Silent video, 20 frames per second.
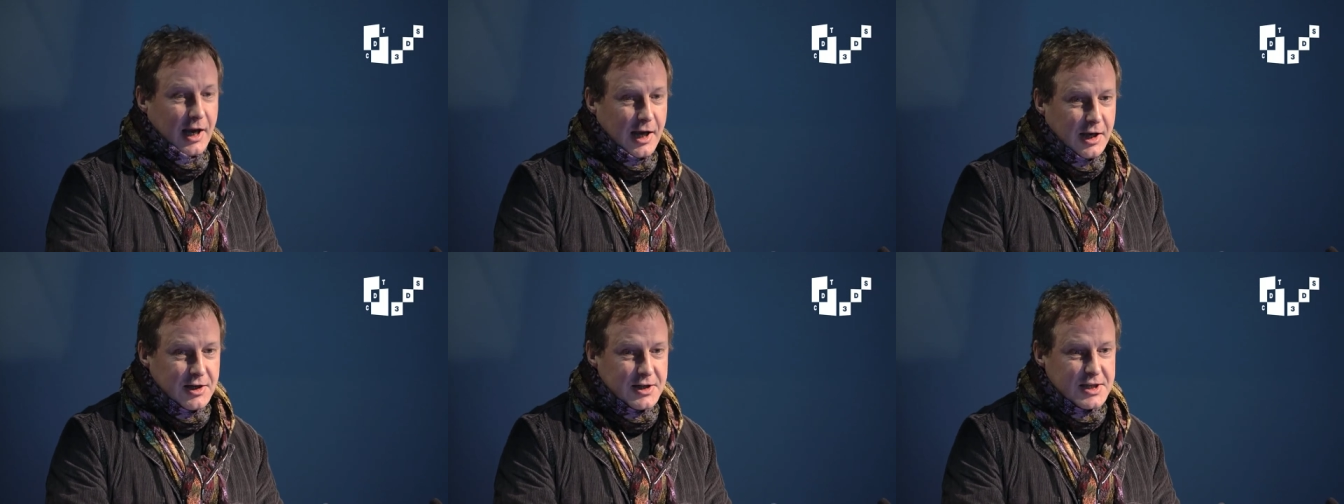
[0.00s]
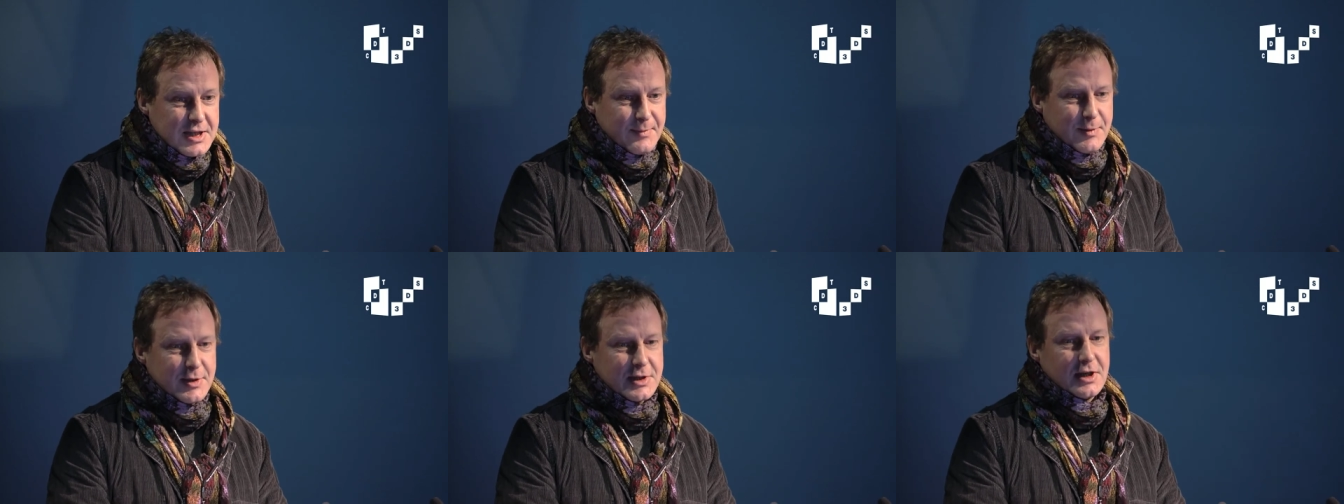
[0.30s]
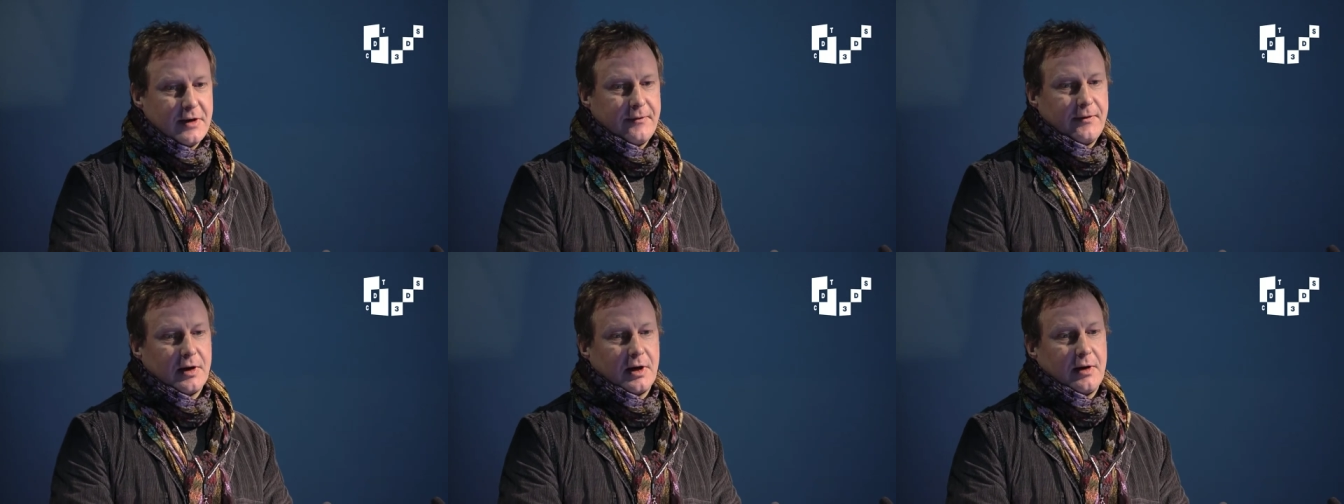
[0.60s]
in a
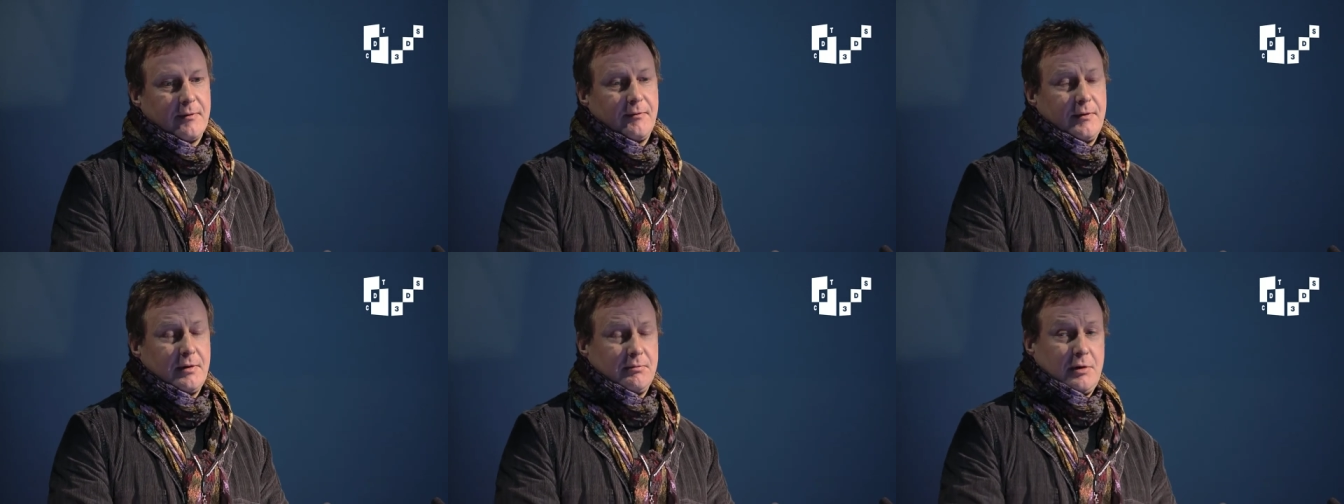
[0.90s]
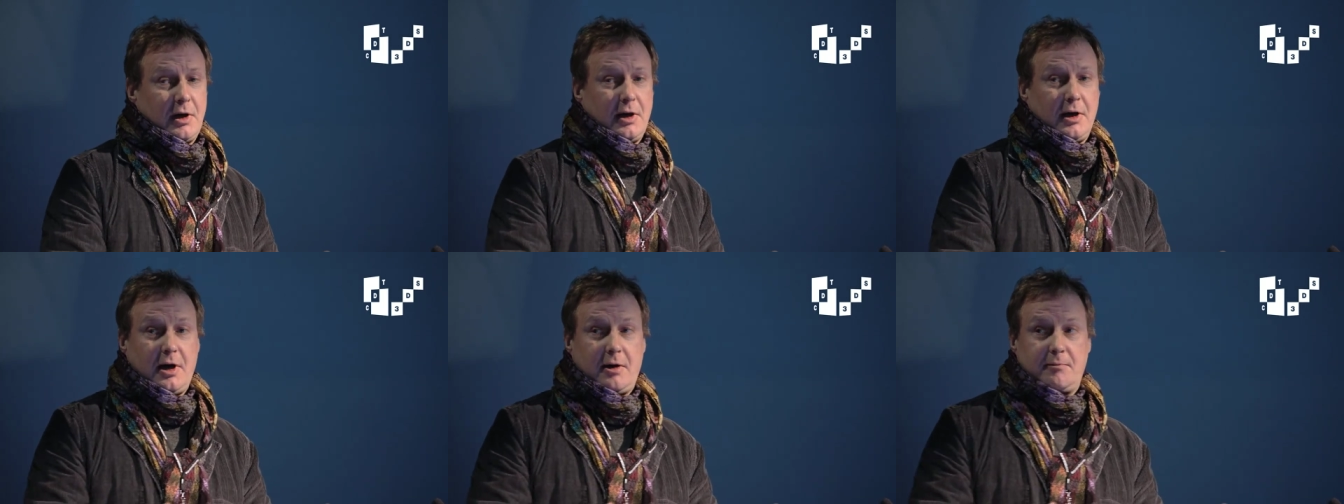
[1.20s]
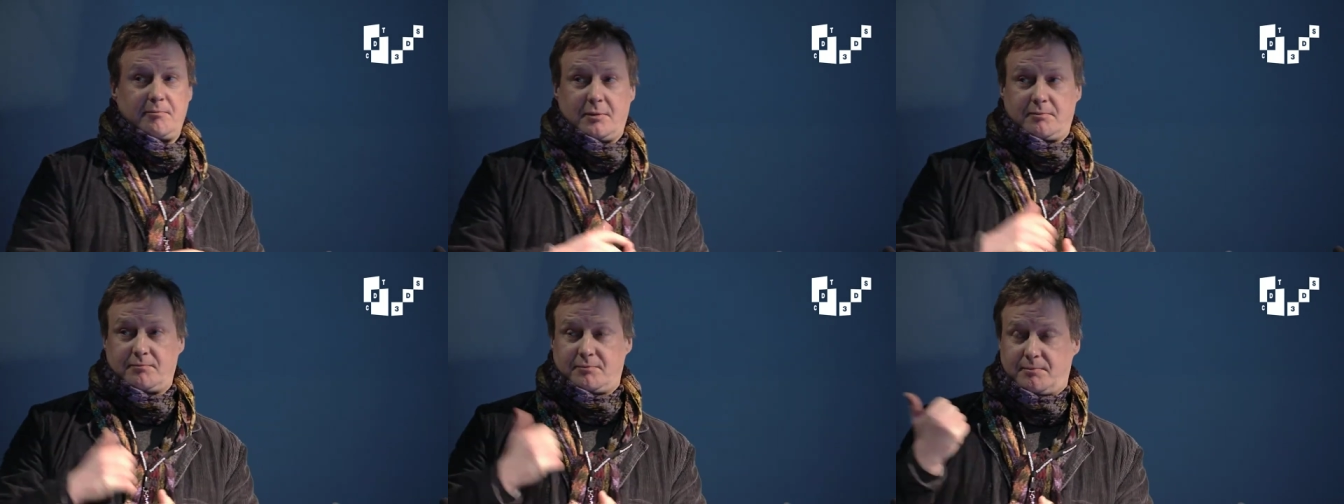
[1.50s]
specific
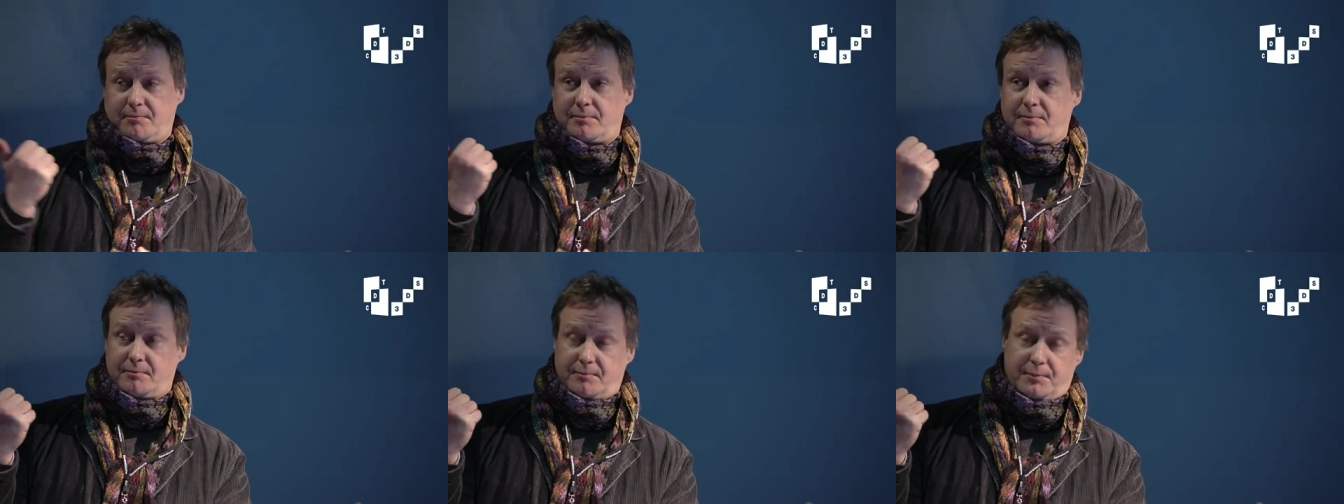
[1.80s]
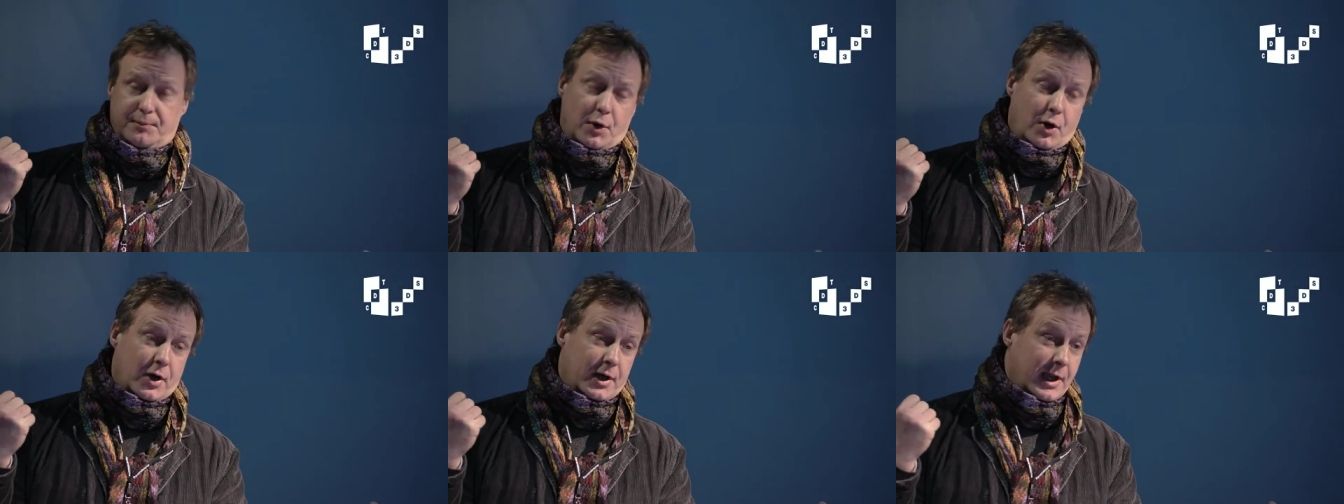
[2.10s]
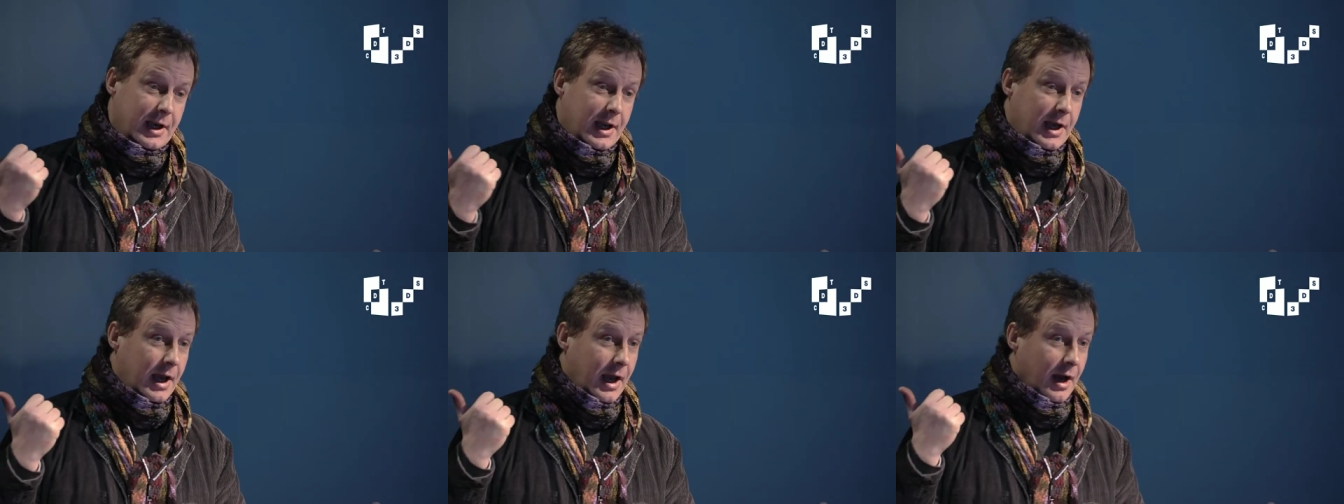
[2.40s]

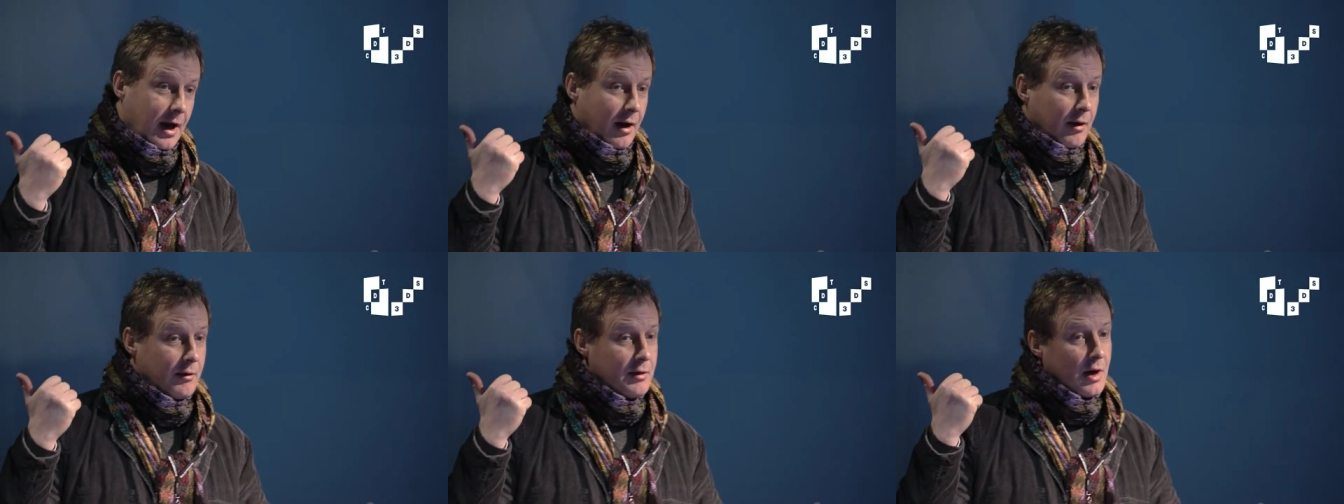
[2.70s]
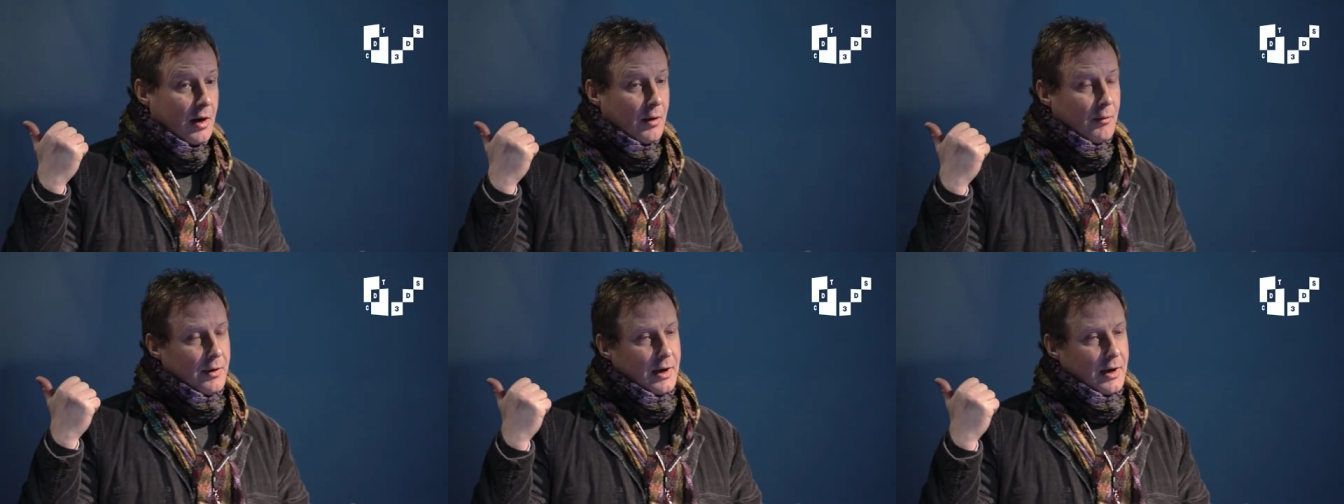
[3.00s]
point in here,